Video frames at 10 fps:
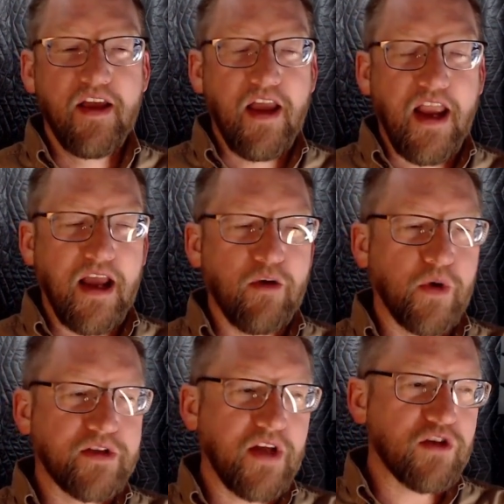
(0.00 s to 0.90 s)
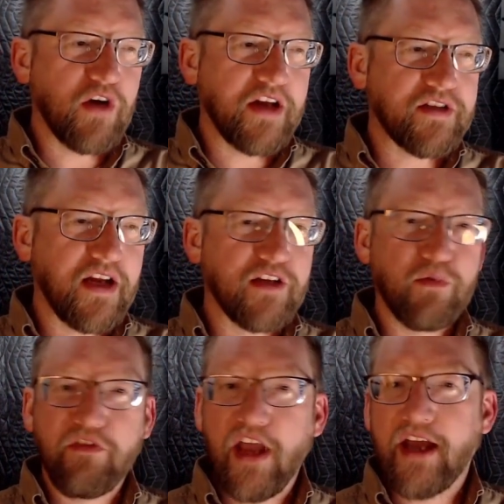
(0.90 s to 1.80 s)
And what's interesting is
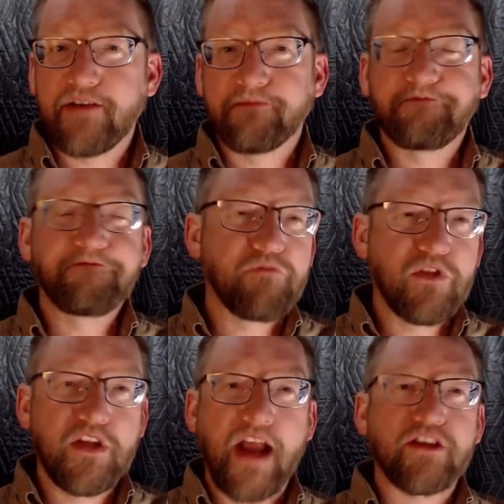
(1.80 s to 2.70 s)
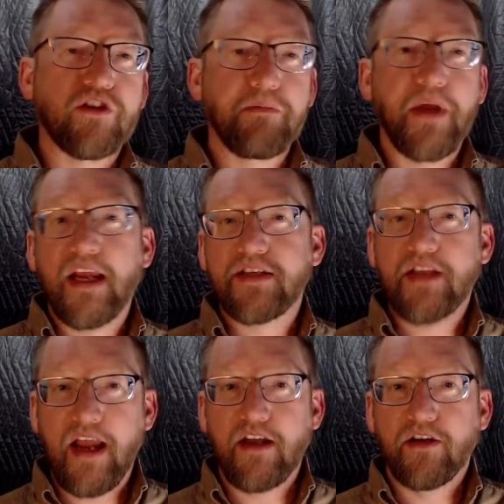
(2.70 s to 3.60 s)
we've got Dexter being
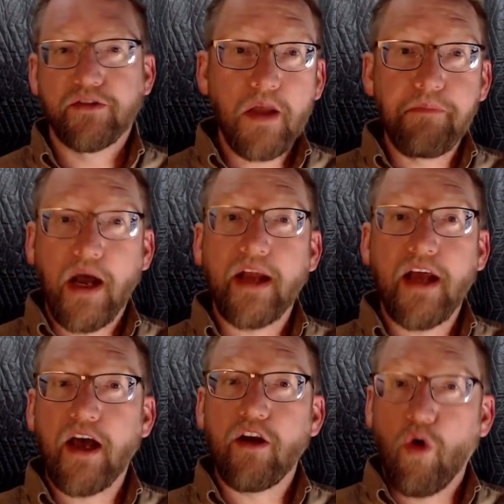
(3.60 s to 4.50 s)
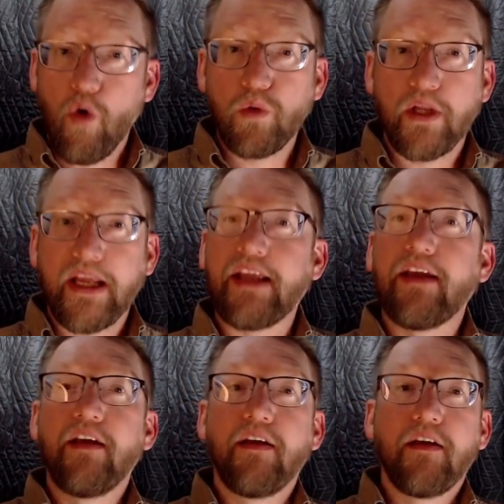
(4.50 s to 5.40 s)
tailed by not only
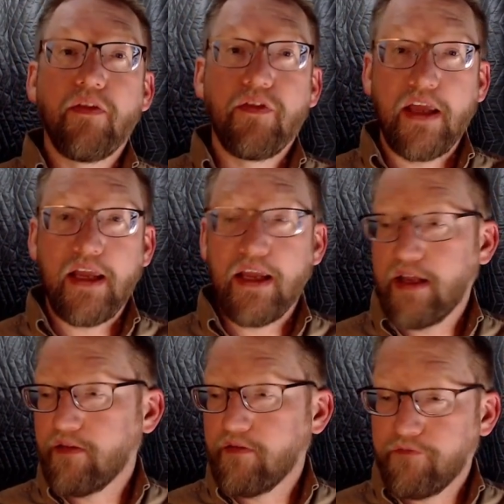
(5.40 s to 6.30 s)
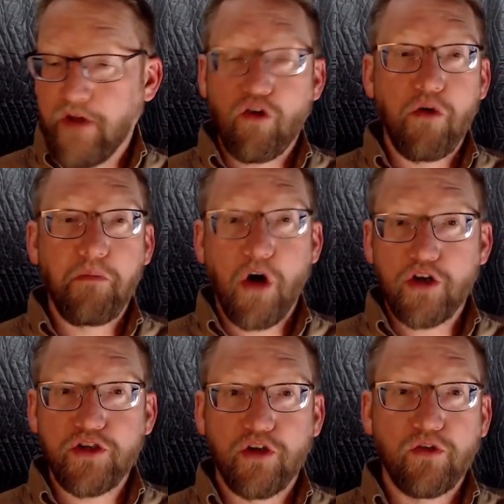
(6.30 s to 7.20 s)
the federal
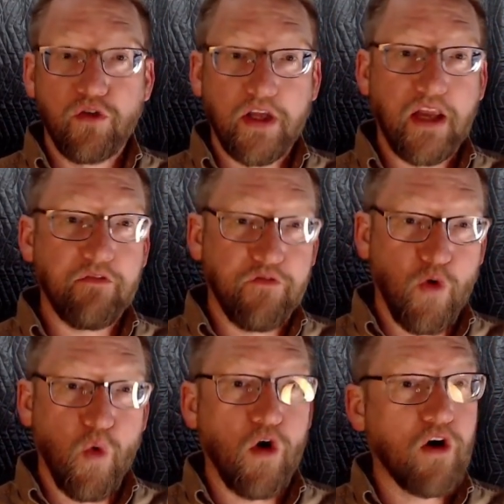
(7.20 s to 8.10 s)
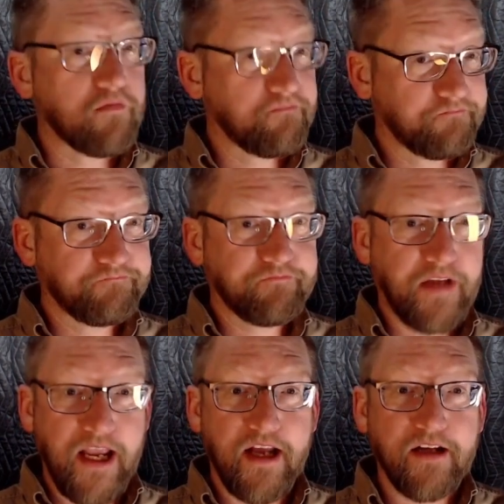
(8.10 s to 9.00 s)
marshal looking for
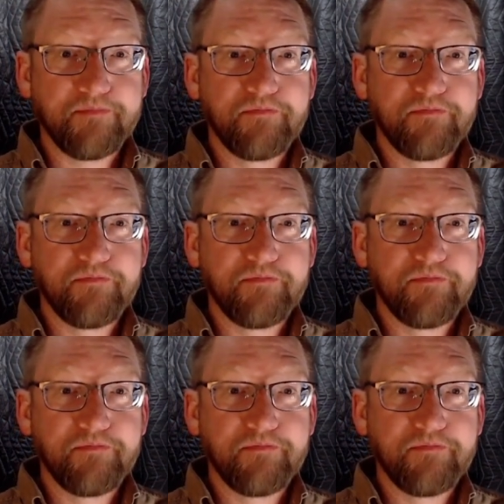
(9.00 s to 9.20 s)
Hannah,